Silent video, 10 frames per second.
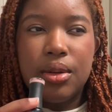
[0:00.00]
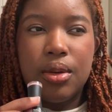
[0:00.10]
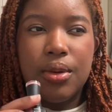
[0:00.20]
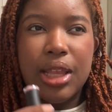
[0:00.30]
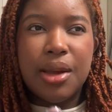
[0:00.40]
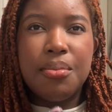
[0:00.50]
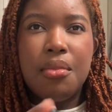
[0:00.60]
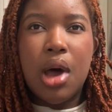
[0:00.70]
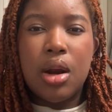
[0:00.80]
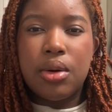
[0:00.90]
or like
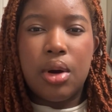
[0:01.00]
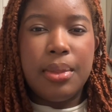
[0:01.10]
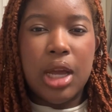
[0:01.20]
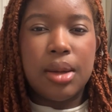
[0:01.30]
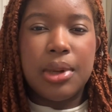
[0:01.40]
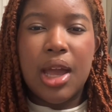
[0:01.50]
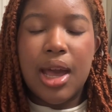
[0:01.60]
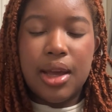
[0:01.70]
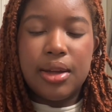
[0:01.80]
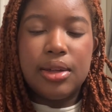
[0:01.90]
monochromatic pink.
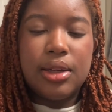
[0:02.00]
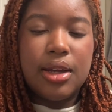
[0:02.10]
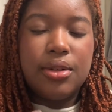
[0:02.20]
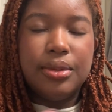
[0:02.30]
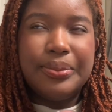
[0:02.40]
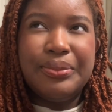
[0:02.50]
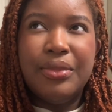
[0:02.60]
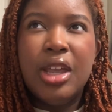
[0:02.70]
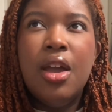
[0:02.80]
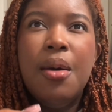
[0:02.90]
I don't
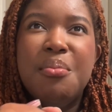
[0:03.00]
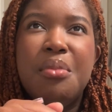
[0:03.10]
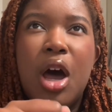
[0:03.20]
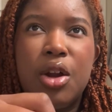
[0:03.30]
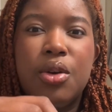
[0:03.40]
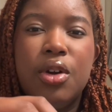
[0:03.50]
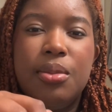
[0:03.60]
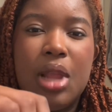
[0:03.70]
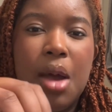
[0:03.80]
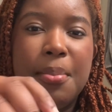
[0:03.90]
know.
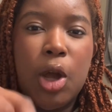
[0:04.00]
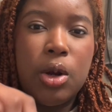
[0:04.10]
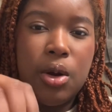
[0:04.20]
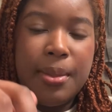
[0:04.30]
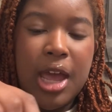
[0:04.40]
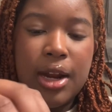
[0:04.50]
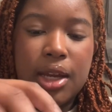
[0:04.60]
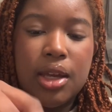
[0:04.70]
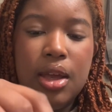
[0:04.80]
Monochrome, not monochromatic,